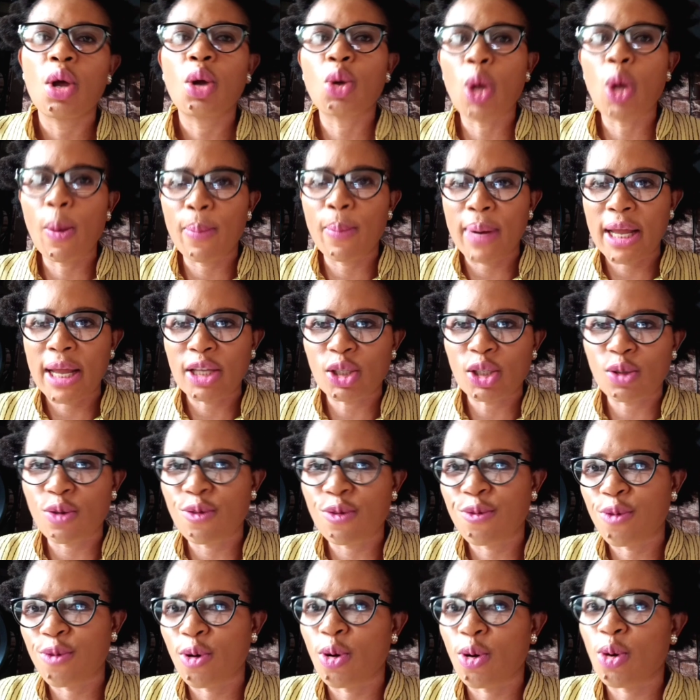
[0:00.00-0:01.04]
God bless you
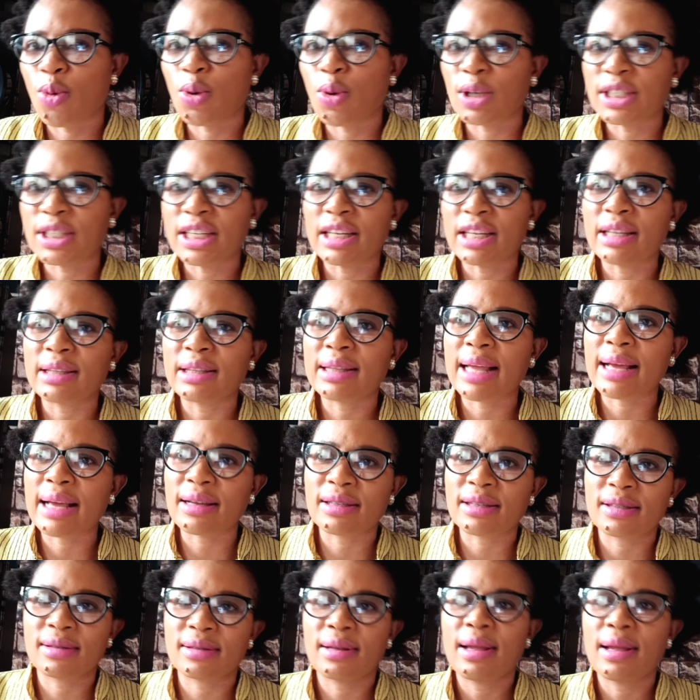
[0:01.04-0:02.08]
for watching.
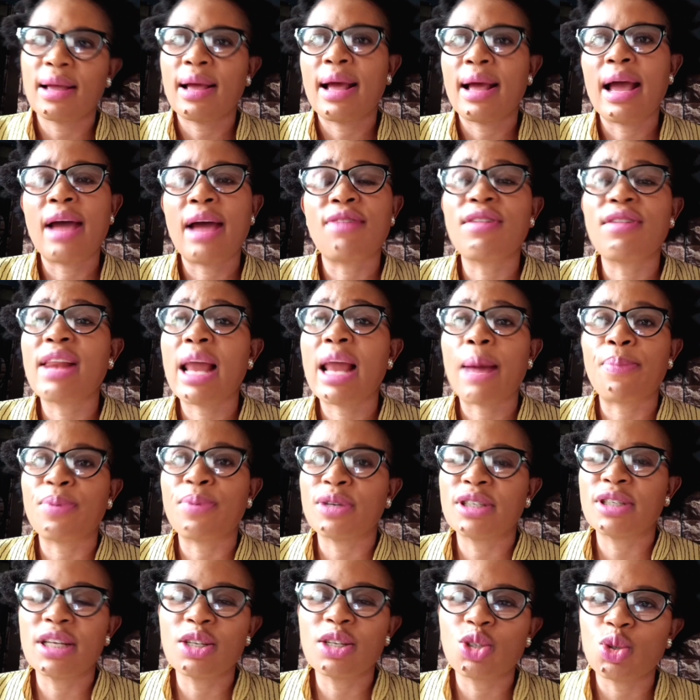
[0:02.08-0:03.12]
Thanks. I really
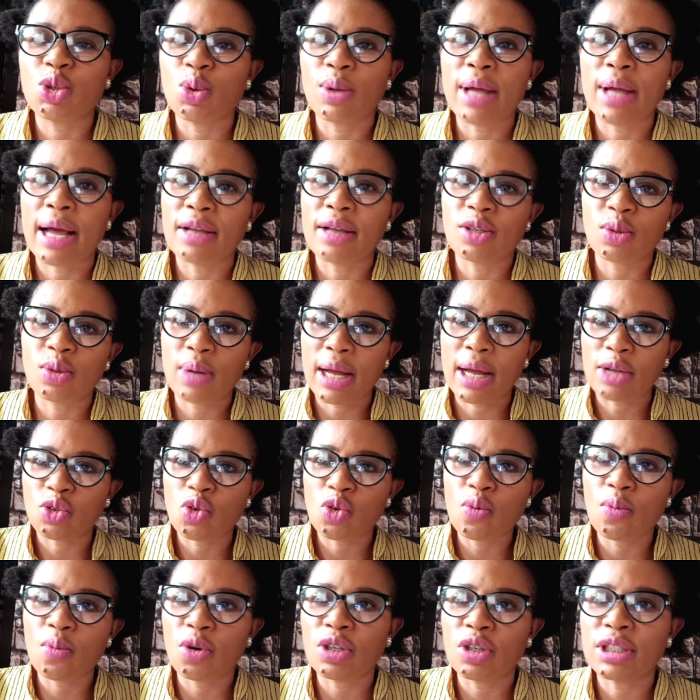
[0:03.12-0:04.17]
appreciate you guys. So not
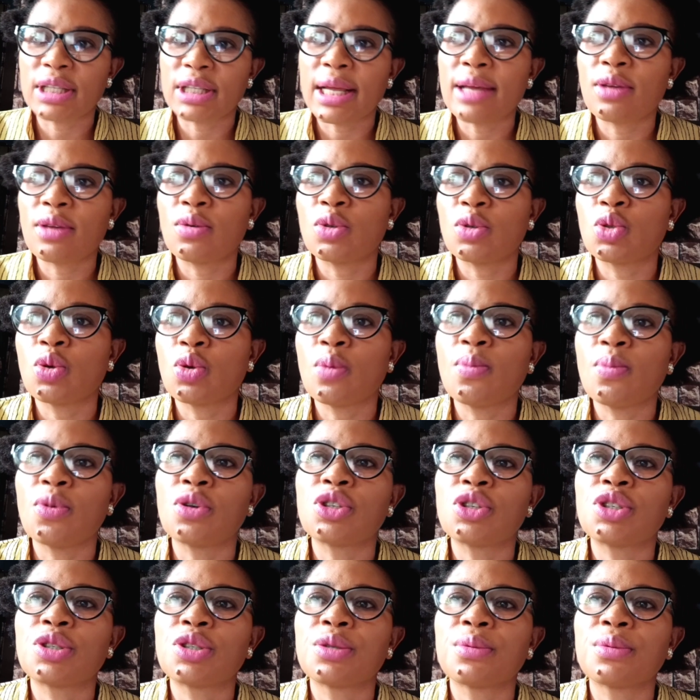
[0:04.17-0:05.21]
too much. Thank you so
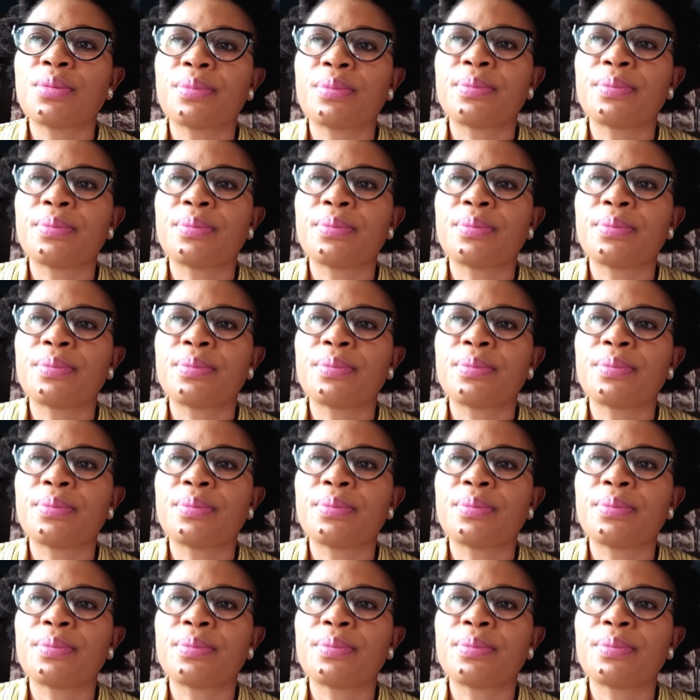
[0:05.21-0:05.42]
much.